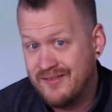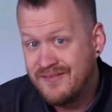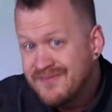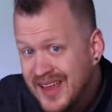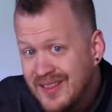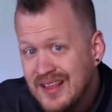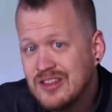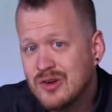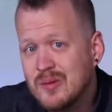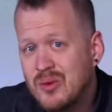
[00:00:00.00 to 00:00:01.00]
failing
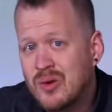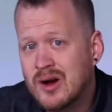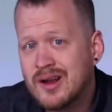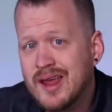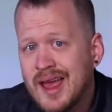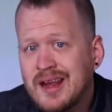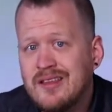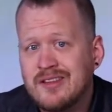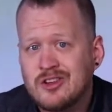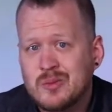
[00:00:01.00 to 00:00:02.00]
to report any
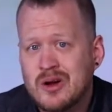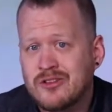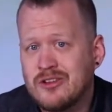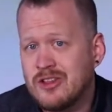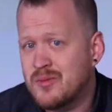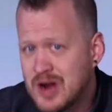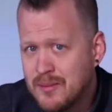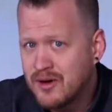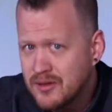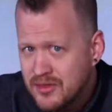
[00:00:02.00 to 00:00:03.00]
such person to the
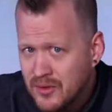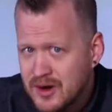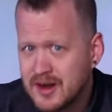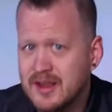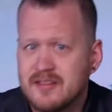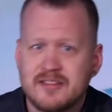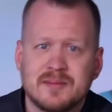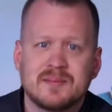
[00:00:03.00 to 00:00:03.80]
proper authorities.